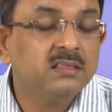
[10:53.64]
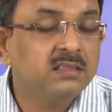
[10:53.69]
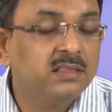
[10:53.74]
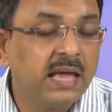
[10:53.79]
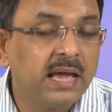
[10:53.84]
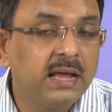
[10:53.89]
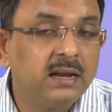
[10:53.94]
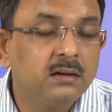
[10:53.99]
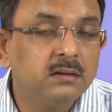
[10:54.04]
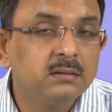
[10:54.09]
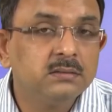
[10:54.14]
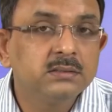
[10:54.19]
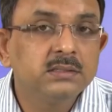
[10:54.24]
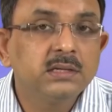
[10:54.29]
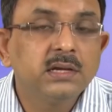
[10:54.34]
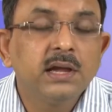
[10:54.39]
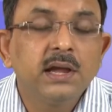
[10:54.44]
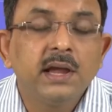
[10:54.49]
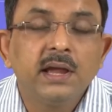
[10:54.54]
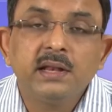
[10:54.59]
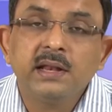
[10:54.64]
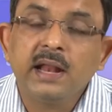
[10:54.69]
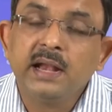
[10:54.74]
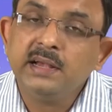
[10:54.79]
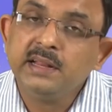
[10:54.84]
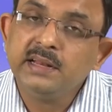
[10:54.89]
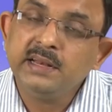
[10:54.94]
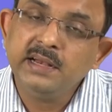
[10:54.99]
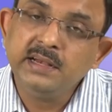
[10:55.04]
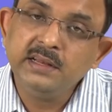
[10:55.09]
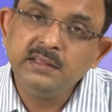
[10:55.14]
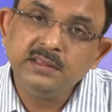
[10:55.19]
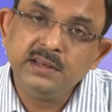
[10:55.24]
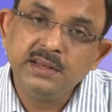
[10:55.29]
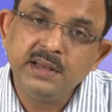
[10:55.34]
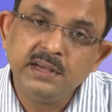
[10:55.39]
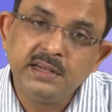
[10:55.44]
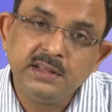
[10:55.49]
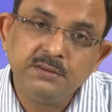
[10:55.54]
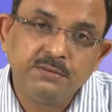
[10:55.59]
Then in
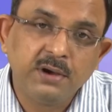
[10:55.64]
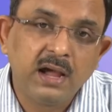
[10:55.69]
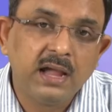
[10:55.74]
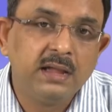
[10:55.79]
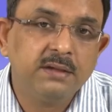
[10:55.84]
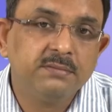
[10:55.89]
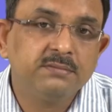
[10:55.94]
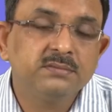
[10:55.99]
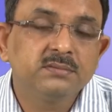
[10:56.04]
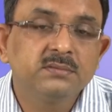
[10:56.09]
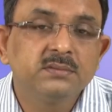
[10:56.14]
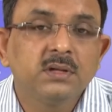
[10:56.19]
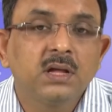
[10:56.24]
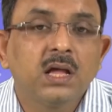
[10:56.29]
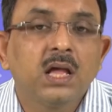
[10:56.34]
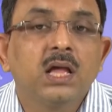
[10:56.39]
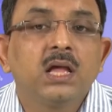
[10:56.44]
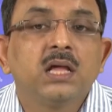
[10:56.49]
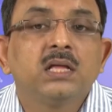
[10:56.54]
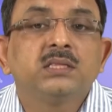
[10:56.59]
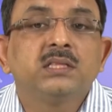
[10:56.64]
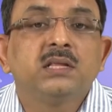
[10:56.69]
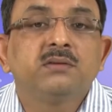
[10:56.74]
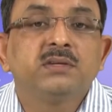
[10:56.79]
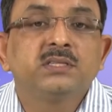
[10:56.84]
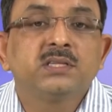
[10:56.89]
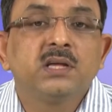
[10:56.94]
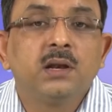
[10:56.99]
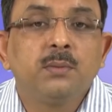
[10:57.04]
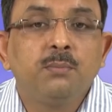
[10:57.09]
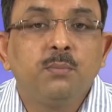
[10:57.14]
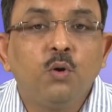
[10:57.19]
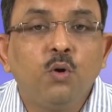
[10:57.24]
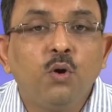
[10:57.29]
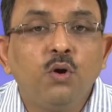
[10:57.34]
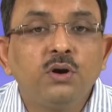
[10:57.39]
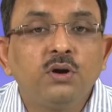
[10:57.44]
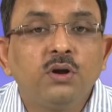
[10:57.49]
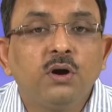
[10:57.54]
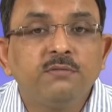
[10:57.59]
1983-85, there was a
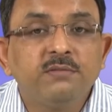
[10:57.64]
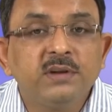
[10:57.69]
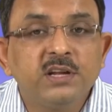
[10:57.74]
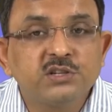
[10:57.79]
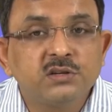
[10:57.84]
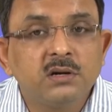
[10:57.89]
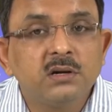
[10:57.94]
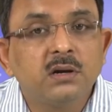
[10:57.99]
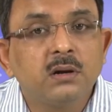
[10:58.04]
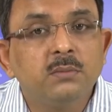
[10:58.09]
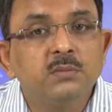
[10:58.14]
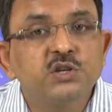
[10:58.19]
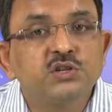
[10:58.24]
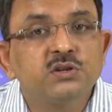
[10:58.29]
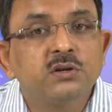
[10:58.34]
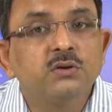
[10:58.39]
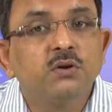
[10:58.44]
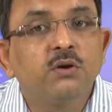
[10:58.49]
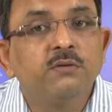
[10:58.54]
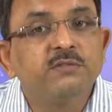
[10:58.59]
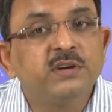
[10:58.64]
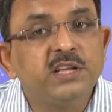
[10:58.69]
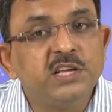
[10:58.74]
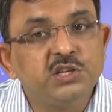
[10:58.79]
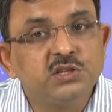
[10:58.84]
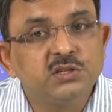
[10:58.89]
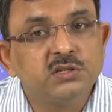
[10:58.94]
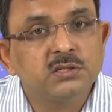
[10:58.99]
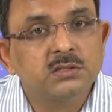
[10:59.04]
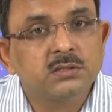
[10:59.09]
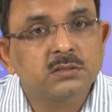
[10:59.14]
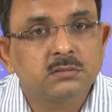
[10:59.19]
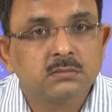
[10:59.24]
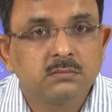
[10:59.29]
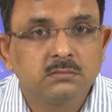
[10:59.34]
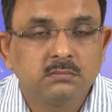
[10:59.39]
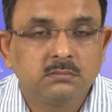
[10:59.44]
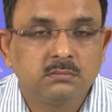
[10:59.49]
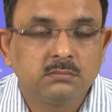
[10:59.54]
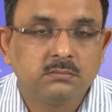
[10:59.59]
report of National Commission of Teachers,
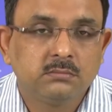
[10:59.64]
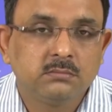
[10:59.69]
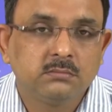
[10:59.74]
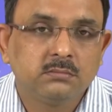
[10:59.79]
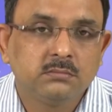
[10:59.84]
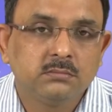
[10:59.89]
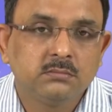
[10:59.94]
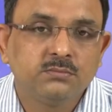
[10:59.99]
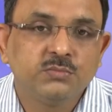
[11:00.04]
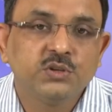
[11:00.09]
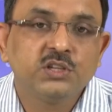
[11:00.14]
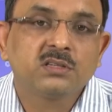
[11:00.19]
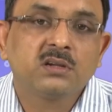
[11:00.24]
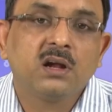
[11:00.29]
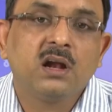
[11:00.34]
it's is